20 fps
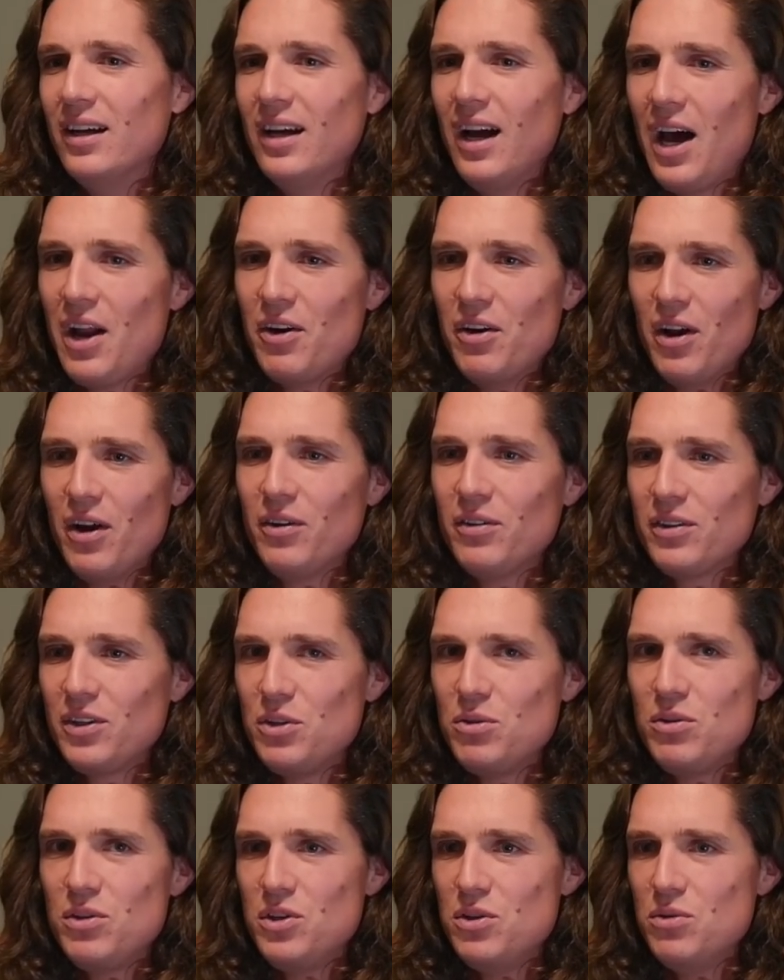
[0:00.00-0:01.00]
I don't know.
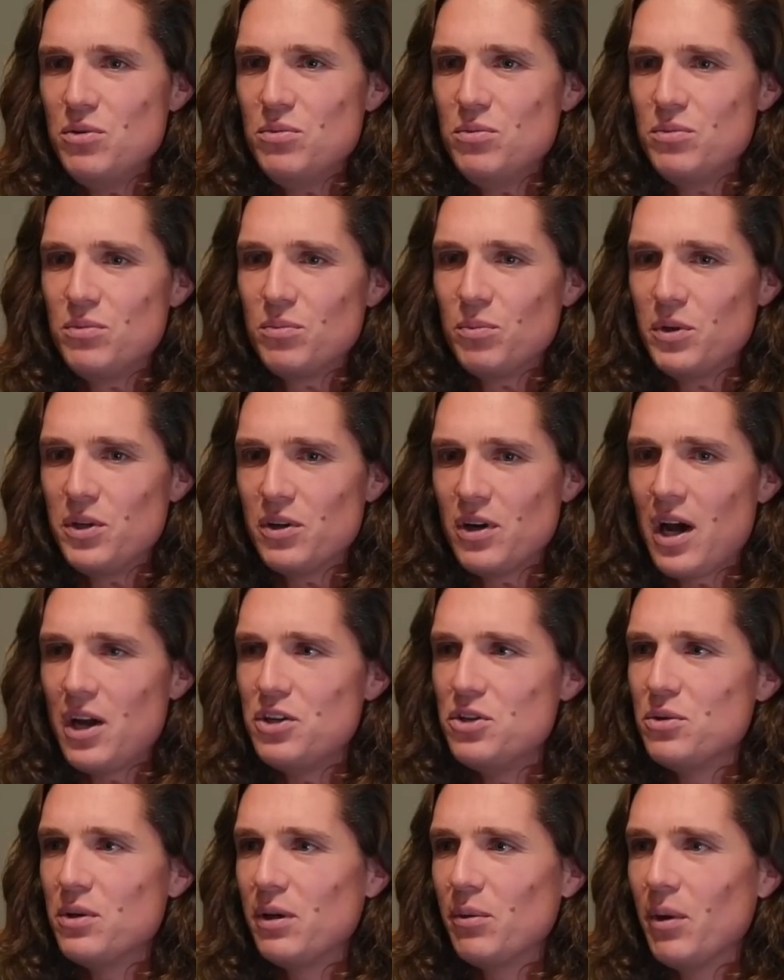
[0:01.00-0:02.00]
You you when you're
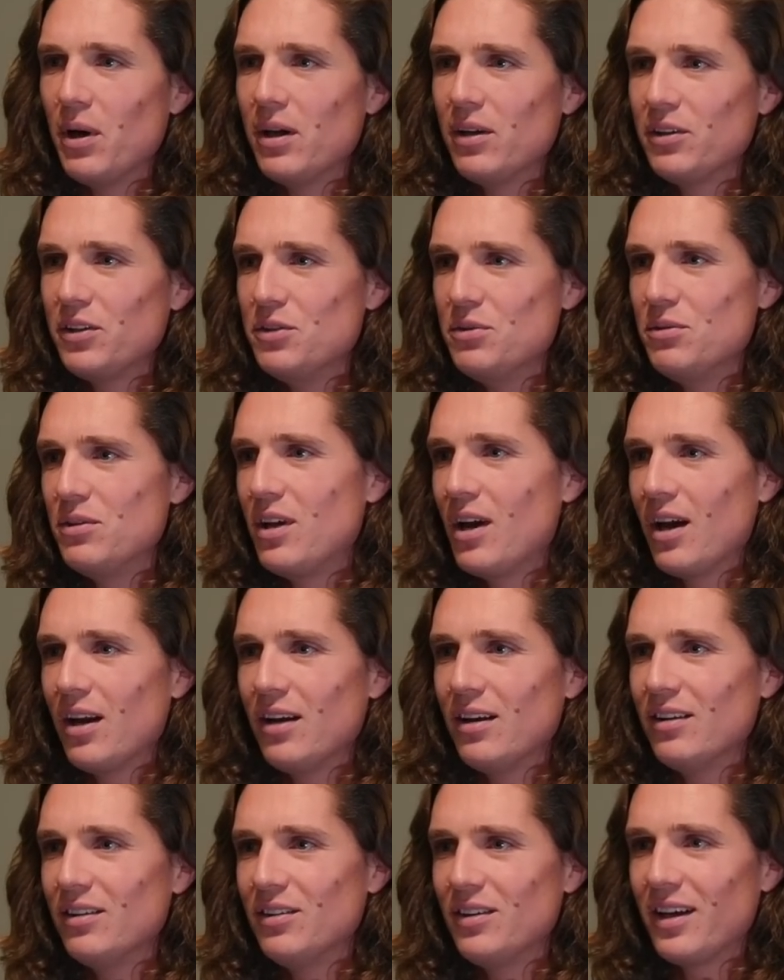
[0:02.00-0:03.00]
not doing well, you kind
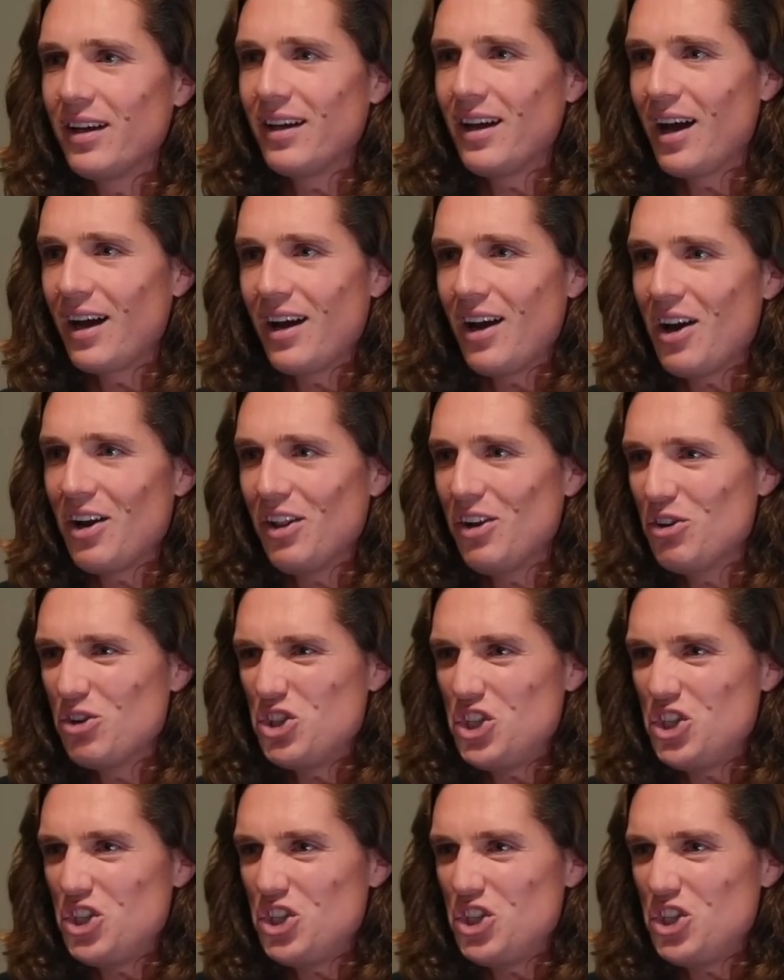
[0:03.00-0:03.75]
of like I got a little